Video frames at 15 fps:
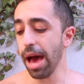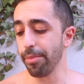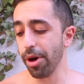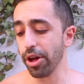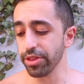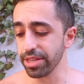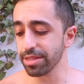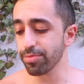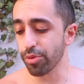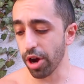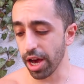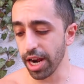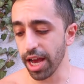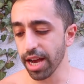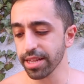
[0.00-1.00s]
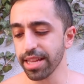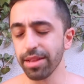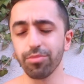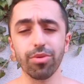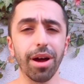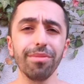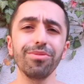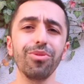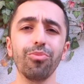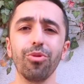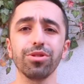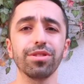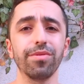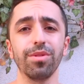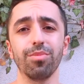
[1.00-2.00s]
about this product and probably
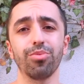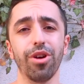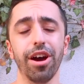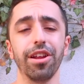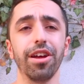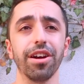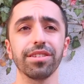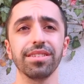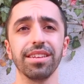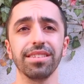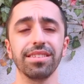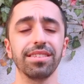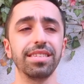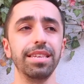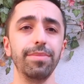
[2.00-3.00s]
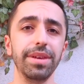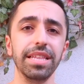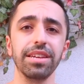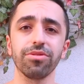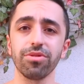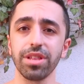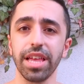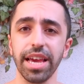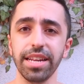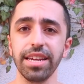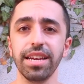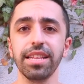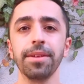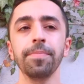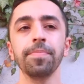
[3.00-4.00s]
most of the products as CBD
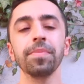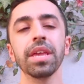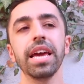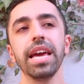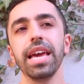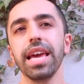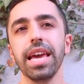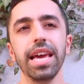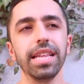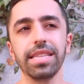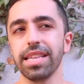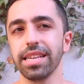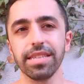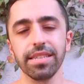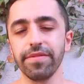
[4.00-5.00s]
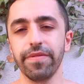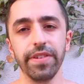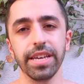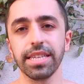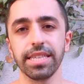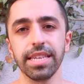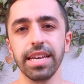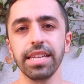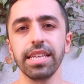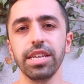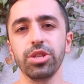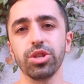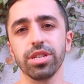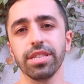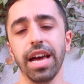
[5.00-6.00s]
related it doesn't fix it
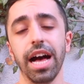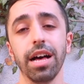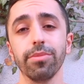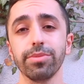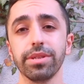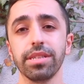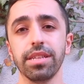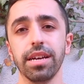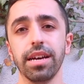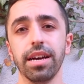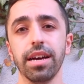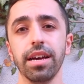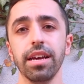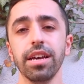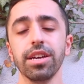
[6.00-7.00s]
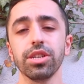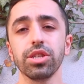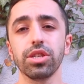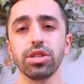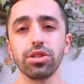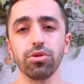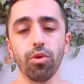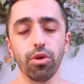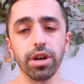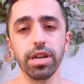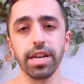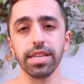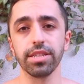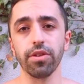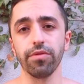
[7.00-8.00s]
it just helps the
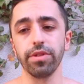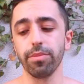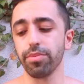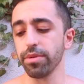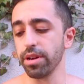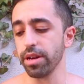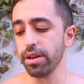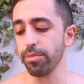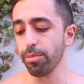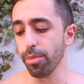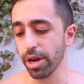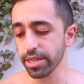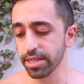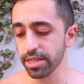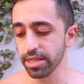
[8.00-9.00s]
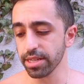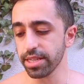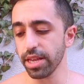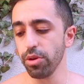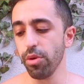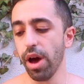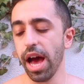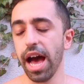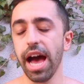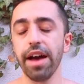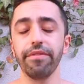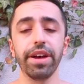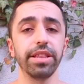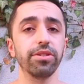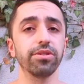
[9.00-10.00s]
soreness of the uh, muscles that you
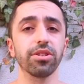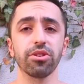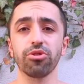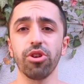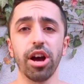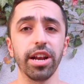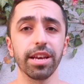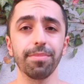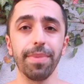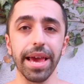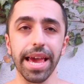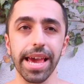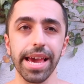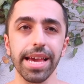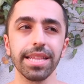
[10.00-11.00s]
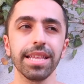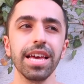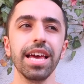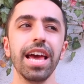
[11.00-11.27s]
have and also chronic pain